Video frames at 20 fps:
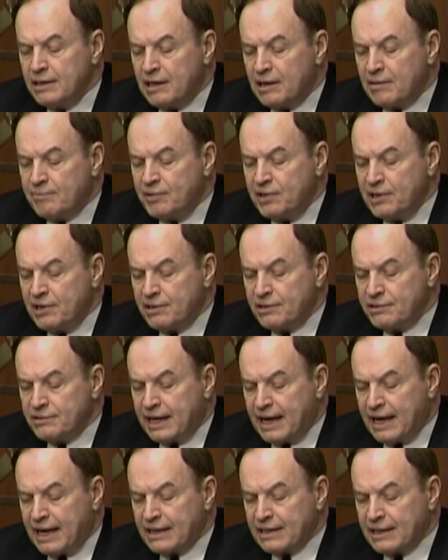appearing
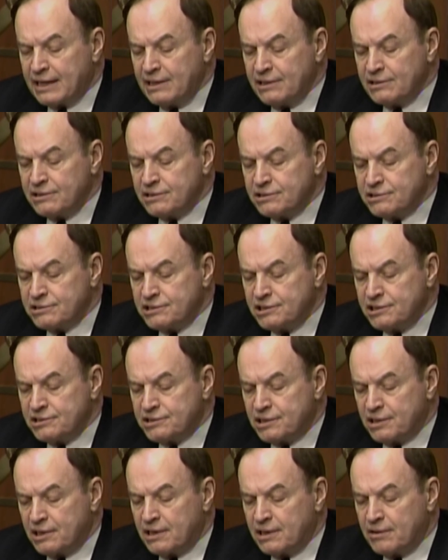to act
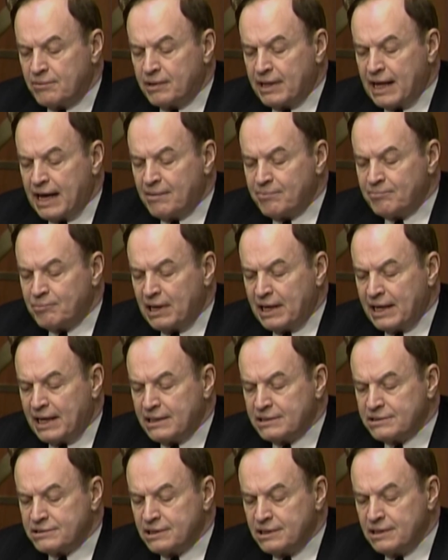inconsistently, without
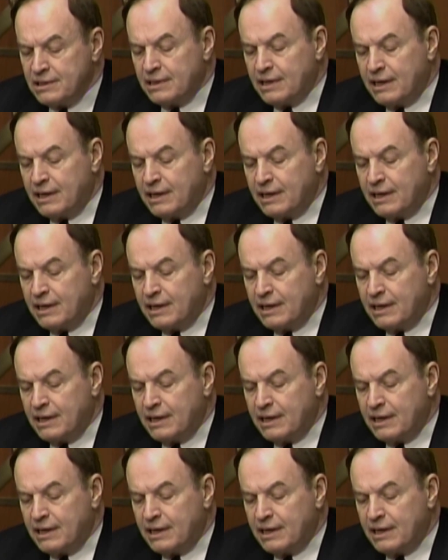plans,